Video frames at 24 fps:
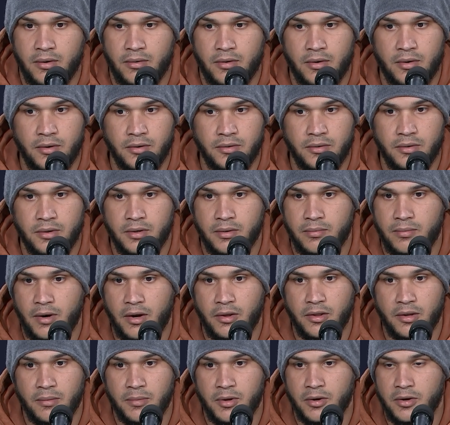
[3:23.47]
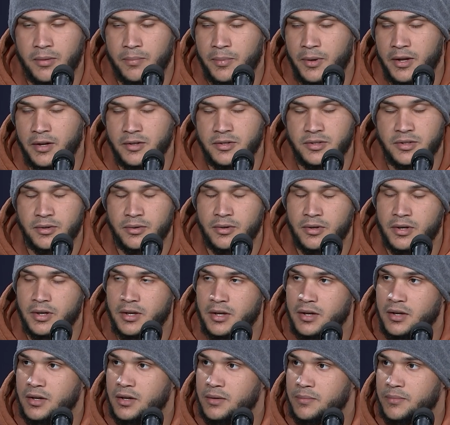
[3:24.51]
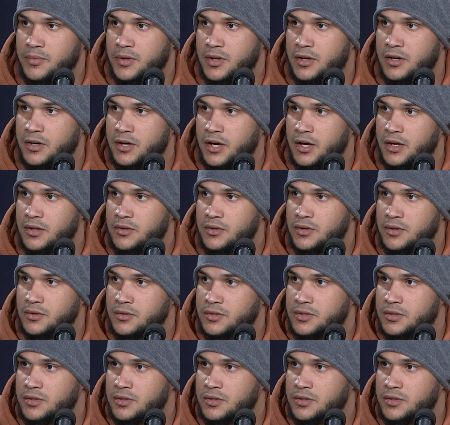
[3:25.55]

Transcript: or 100 right in the middle of the plate, it's still going to get your head, you know.